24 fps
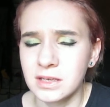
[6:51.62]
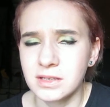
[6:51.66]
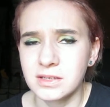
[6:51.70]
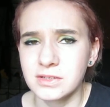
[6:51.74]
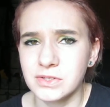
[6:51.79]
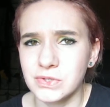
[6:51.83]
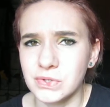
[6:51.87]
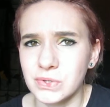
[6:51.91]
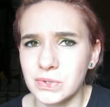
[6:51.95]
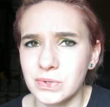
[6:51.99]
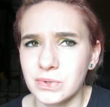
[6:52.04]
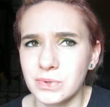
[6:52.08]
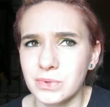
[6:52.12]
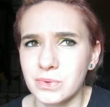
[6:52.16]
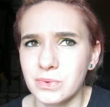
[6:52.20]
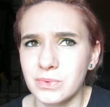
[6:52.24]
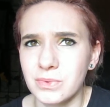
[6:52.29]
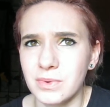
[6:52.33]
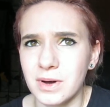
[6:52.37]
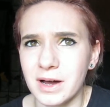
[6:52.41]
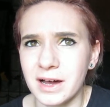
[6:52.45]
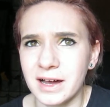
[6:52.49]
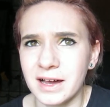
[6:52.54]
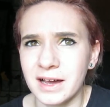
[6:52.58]
So
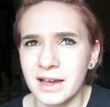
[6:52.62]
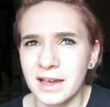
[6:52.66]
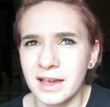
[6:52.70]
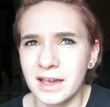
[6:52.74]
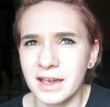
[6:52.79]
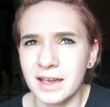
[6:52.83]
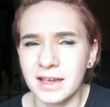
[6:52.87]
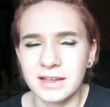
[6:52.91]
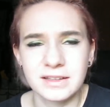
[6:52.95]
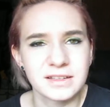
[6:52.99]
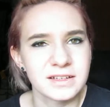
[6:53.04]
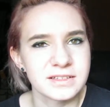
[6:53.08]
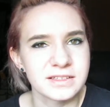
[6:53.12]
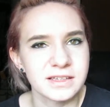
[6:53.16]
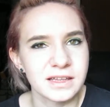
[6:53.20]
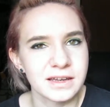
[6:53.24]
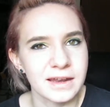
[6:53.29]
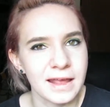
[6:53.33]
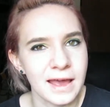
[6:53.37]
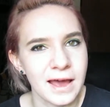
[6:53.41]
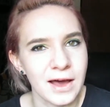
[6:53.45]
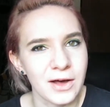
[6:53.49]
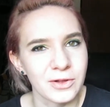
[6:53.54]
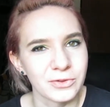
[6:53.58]
why does it
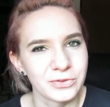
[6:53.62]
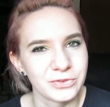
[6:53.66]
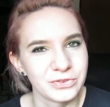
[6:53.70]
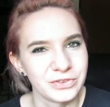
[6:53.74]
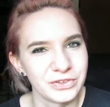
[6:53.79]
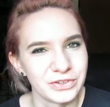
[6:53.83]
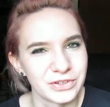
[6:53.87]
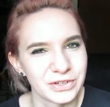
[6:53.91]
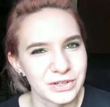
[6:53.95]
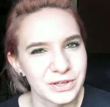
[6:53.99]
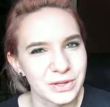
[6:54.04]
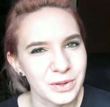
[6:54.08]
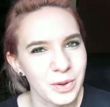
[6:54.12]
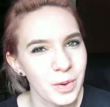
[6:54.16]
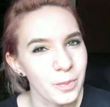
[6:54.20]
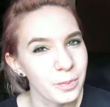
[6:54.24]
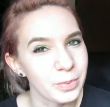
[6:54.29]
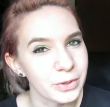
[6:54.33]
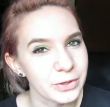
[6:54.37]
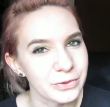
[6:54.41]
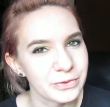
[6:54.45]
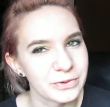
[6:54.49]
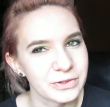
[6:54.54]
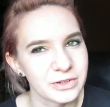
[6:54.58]
now look
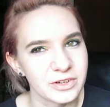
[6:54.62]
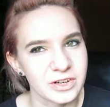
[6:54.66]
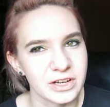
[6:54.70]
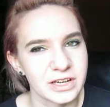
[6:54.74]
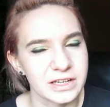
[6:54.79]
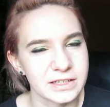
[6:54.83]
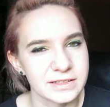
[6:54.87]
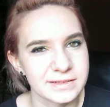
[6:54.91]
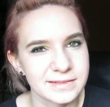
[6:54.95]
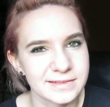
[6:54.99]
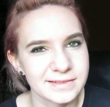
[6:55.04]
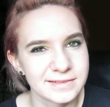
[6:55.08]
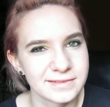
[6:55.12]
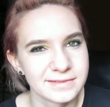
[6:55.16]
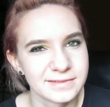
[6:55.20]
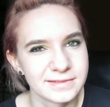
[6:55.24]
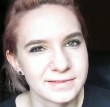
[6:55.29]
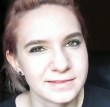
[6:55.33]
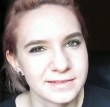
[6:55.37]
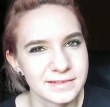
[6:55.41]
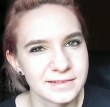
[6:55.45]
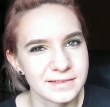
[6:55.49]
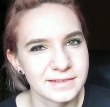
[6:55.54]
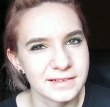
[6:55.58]
blue and green?
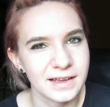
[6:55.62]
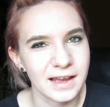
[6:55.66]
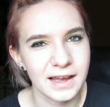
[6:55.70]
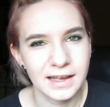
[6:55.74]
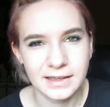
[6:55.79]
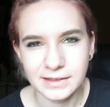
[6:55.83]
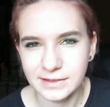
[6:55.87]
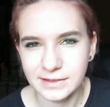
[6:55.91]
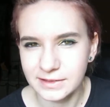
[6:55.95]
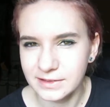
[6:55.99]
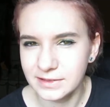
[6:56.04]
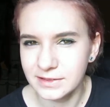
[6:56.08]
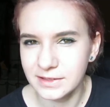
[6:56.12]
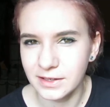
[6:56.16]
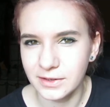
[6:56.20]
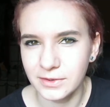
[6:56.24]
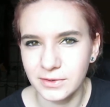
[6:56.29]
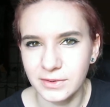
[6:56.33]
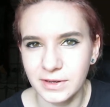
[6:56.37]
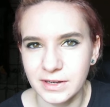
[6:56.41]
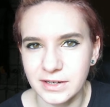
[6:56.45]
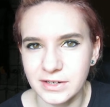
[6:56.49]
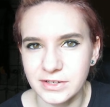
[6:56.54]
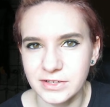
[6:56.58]
I
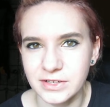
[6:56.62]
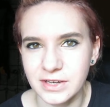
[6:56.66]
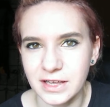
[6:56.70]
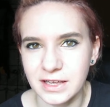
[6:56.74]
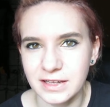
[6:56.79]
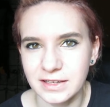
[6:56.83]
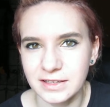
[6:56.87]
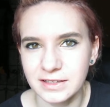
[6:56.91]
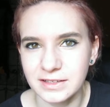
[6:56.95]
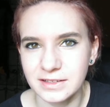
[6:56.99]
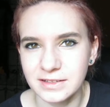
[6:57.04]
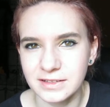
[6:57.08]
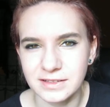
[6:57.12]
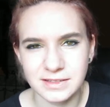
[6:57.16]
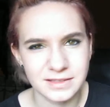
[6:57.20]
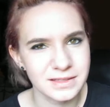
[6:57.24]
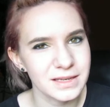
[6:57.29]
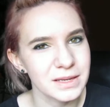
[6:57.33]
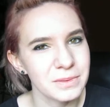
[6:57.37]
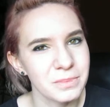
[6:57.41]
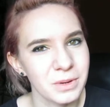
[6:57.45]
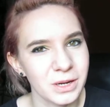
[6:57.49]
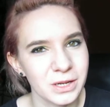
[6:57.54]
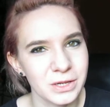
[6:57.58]
don't understand it. Does
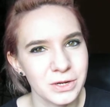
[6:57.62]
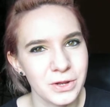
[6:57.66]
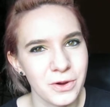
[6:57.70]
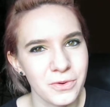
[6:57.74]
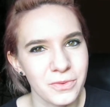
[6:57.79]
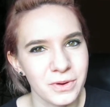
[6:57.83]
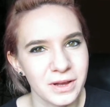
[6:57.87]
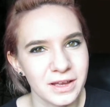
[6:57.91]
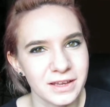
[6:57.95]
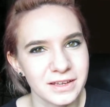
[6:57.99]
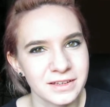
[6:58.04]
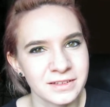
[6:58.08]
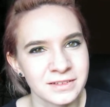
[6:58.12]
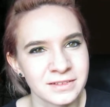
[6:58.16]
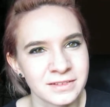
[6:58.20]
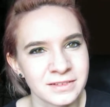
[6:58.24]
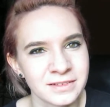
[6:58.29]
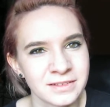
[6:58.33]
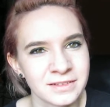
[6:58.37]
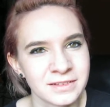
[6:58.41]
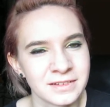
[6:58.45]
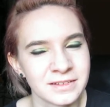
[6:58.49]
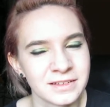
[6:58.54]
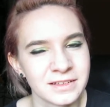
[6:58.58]
anybody know why?
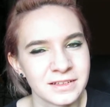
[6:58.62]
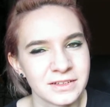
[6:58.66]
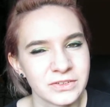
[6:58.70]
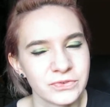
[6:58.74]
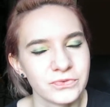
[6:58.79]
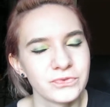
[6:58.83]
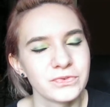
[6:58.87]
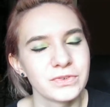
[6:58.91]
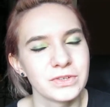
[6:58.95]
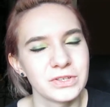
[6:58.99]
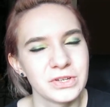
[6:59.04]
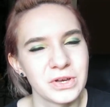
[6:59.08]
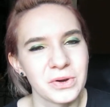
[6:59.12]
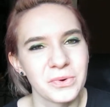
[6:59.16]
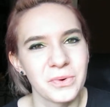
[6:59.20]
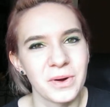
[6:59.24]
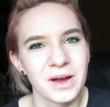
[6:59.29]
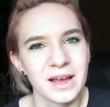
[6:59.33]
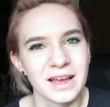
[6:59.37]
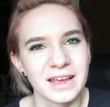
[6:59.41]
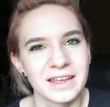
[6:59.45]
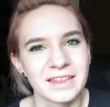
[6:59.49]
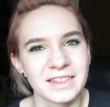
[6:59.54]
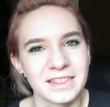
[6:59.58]
If you know
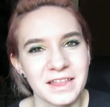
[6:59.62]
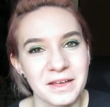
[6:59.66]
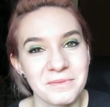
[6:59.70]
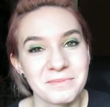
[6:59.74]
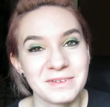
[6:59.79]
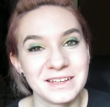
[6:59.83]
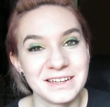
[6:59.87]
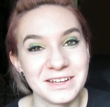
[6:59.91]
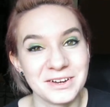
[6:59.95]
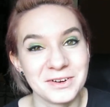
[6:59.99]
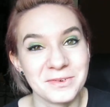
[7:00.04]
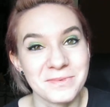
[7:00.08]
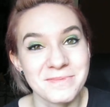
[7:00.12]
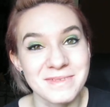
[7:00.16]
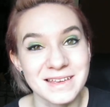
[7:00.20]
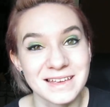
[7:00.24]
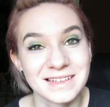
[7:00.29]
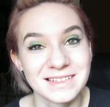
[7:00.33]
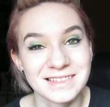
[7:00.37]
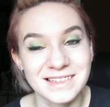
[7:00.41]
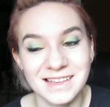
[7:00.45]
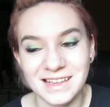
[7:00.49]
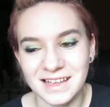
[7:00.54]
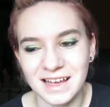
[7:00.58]
why, let me know,
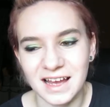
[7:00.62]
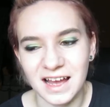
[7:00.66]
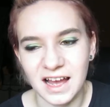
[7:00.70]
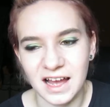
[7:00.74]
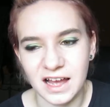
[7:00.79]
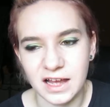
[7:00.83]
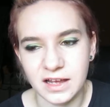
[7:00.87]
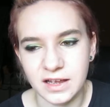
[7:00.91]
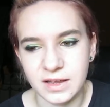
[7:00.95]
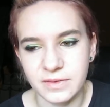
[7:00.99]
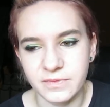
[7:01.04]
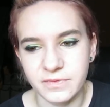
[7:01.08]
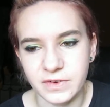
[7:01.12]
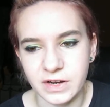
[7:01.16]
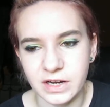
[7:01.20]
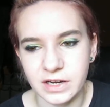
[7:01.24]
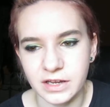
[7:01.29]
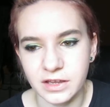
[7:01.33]
because I'm very